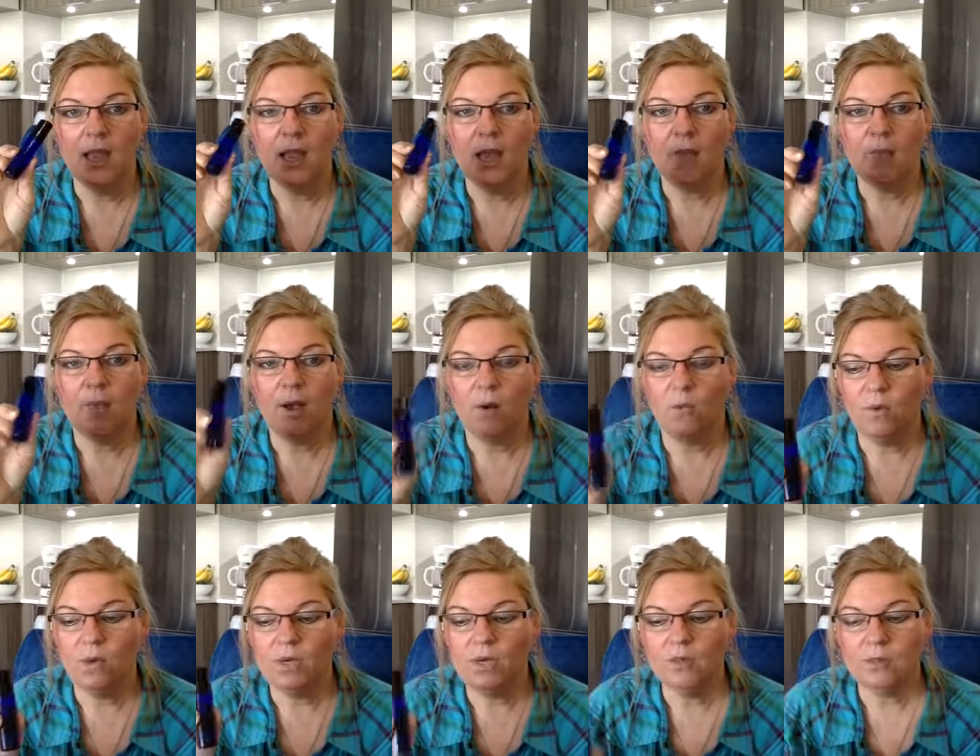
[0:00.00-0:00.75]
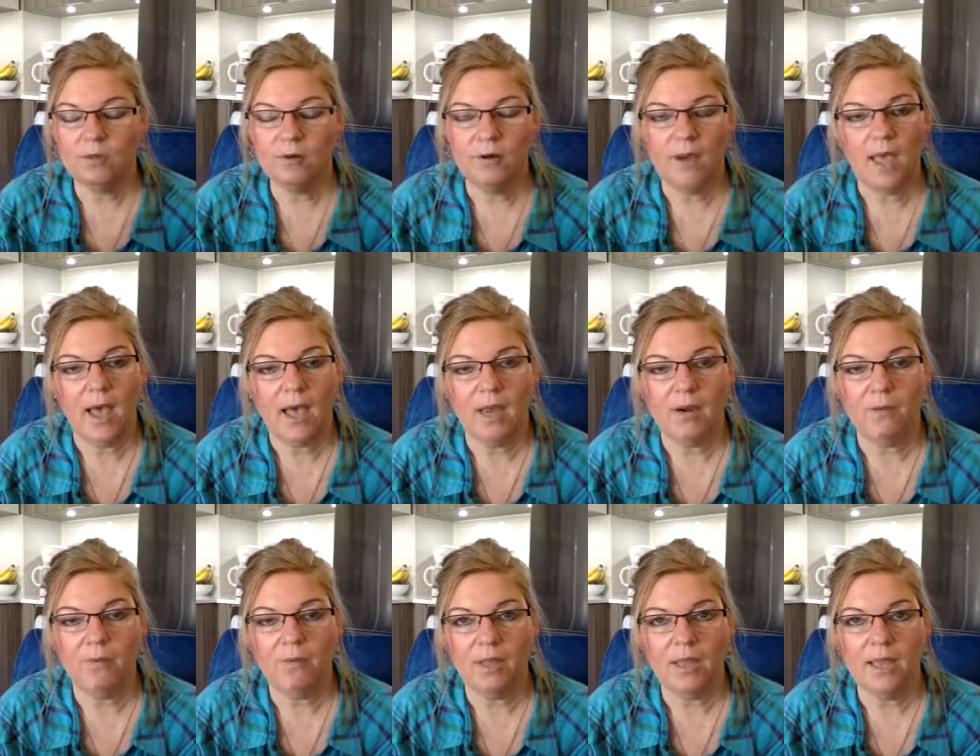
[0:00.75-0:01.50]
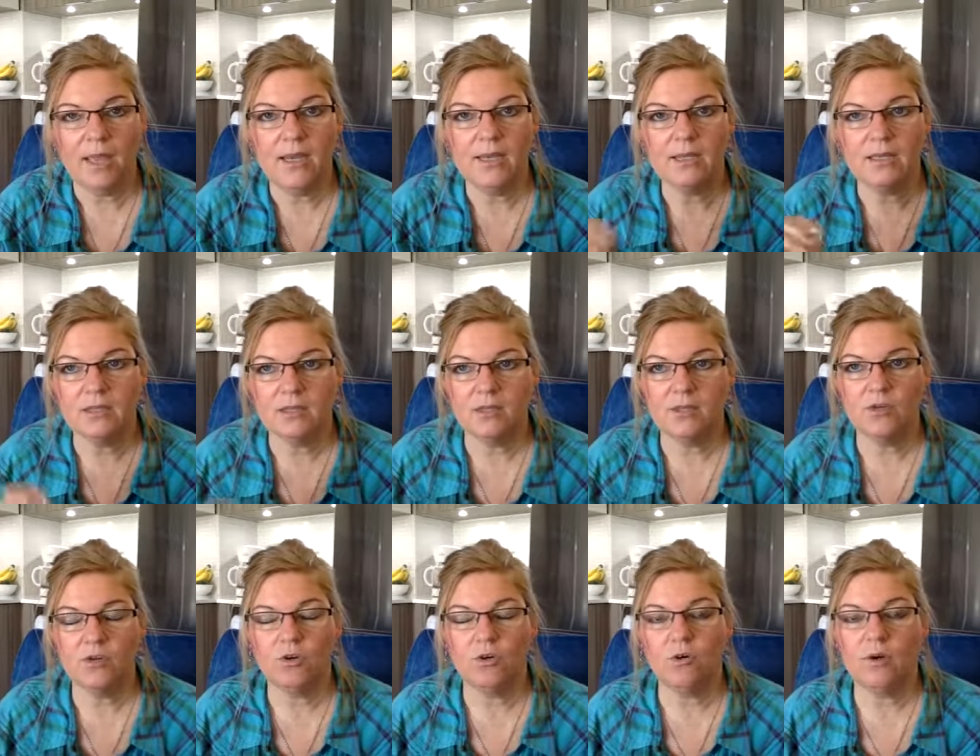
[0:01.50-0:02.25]
But when you learn how to blend
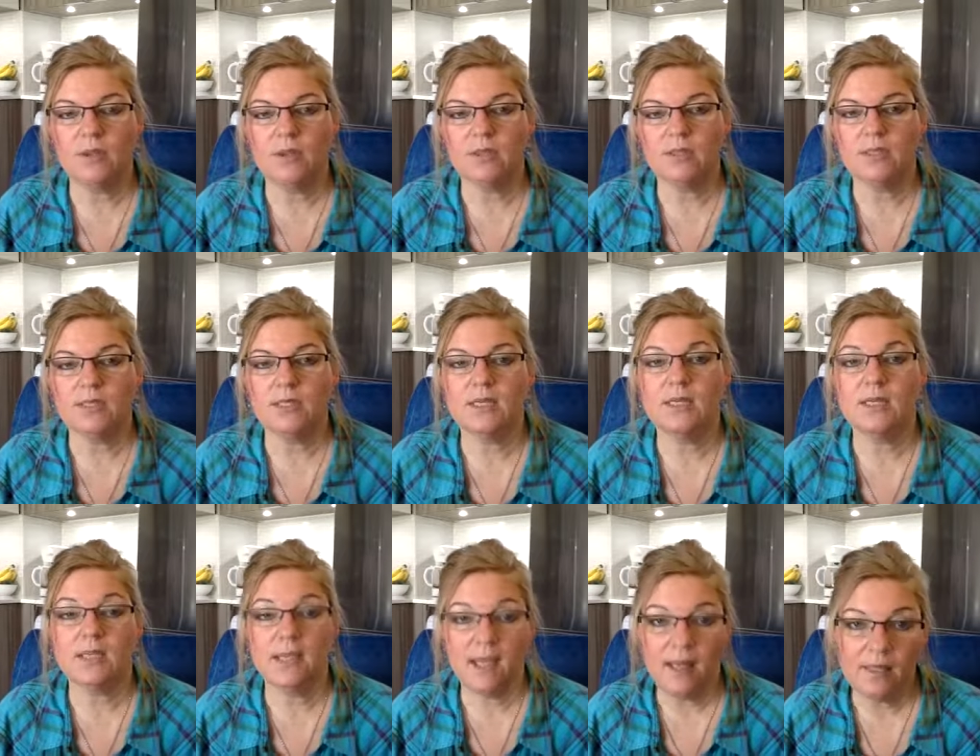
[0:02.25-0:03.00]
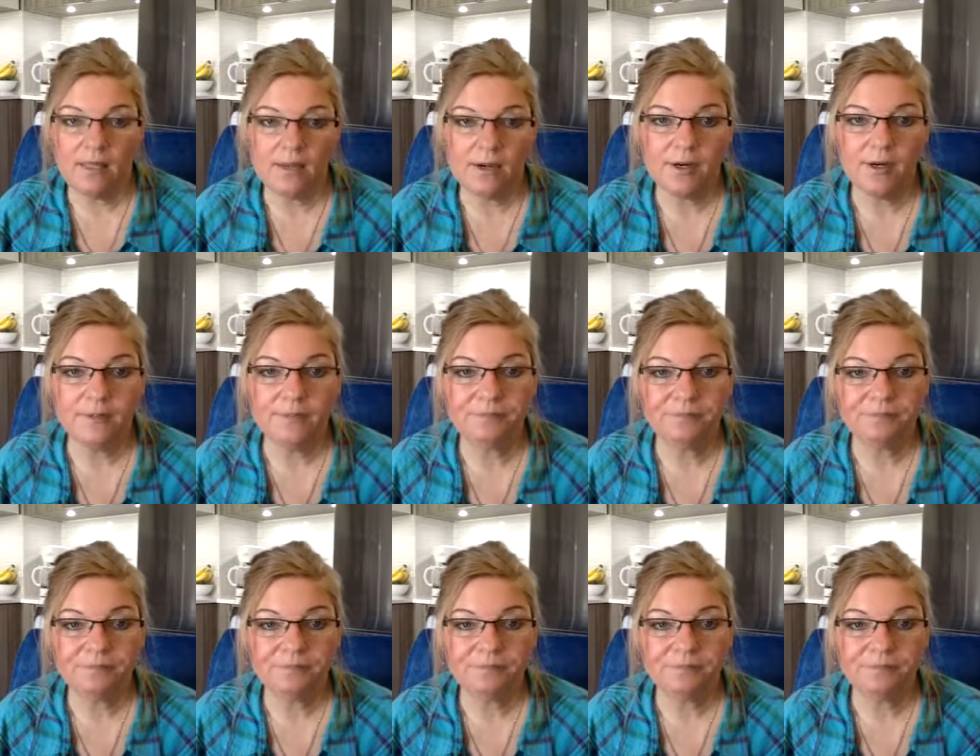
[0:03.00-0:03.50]
essential oils together,